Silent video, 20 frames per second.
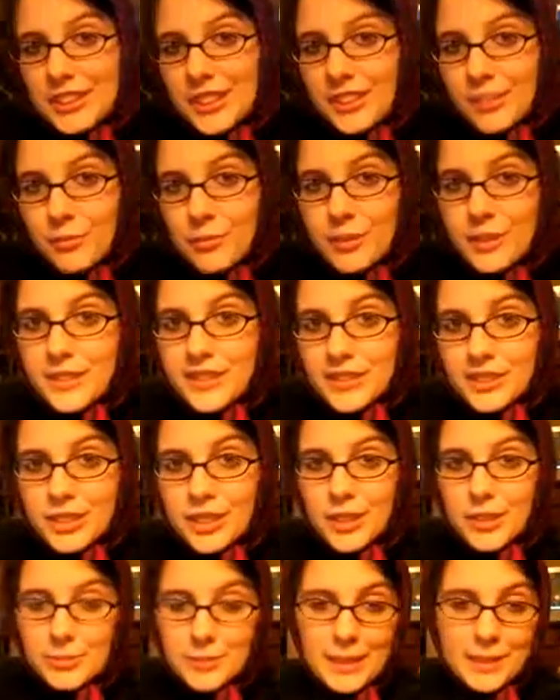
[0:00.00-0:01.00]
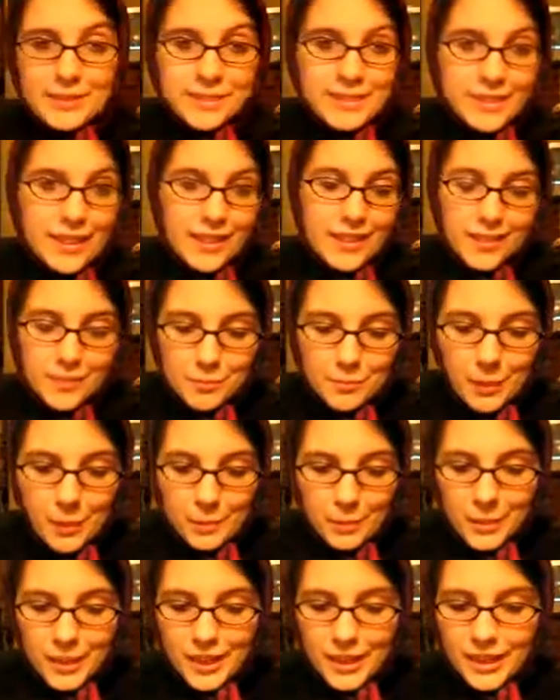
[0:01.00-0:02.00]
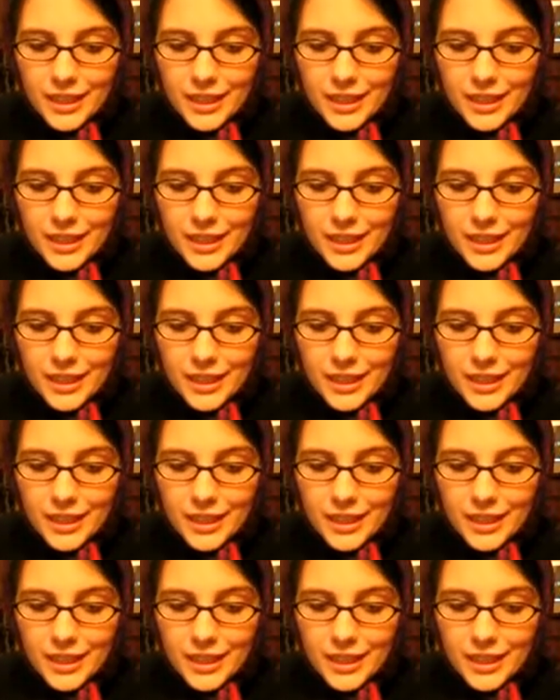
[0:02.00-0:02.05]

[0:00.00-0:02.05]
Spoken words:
I'd worn hijab outside in public,